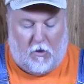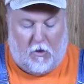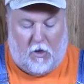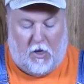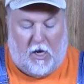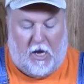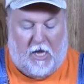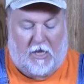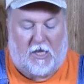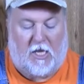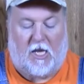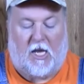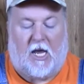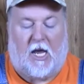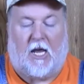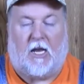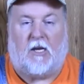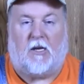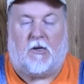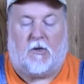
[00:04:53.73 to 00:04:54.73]
at the
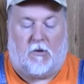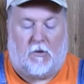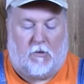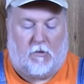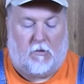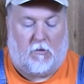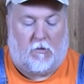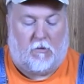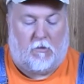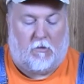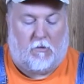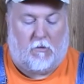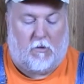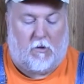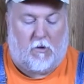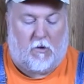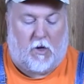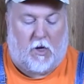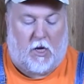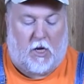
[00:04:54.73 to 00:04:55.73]
end,
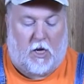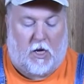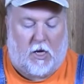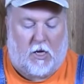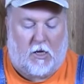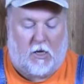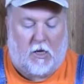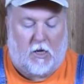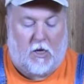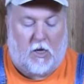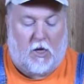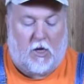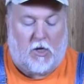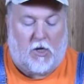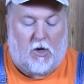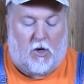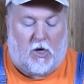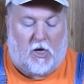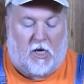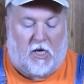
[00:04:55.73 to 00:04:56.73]
okay?
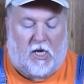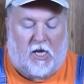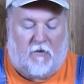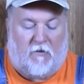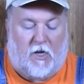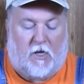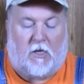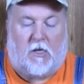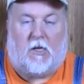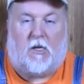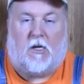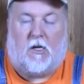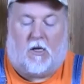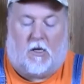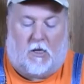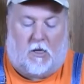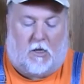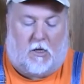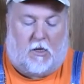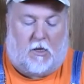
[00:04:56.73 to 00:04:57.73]
You're going to give it,
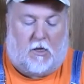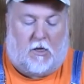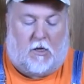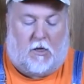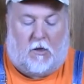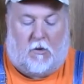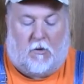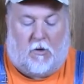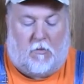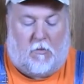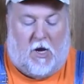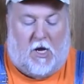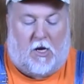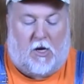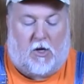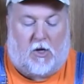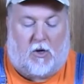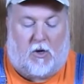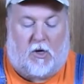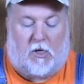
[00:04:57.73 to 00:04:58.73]

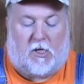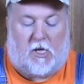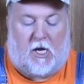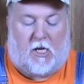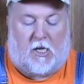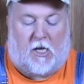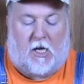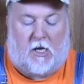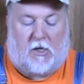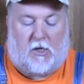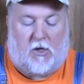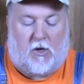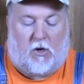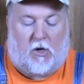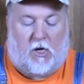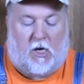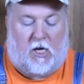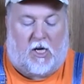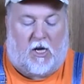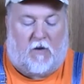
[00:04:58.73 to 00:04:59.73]
making sure it's like this, you're
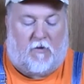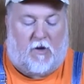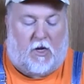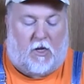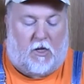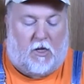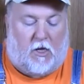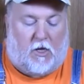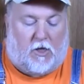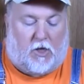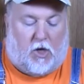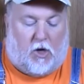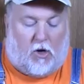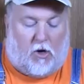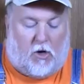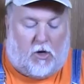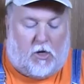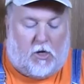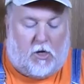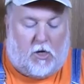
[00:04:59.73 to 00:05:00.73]
going to give it a little
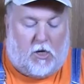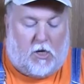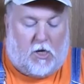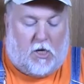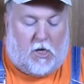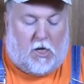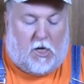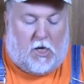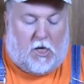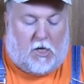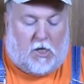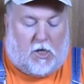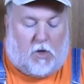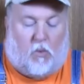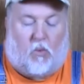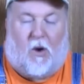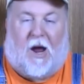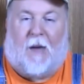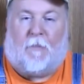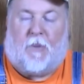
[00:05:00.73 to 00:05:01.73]
turn to
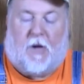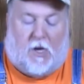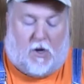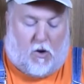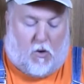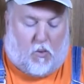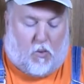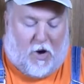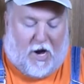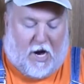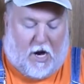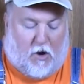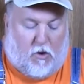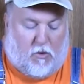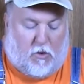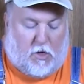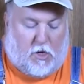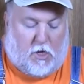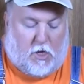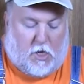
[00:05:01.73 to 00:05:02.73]
wrap it
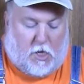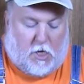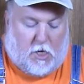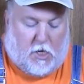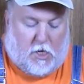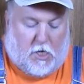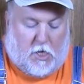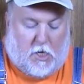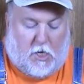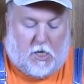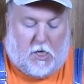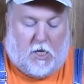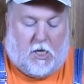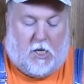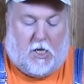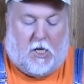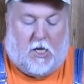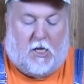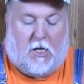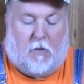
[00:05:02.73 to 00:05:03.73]
around
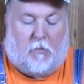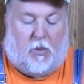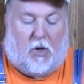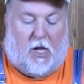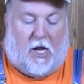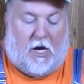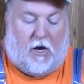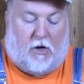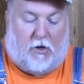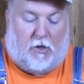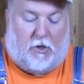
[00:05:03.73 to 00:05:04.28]
the pliers.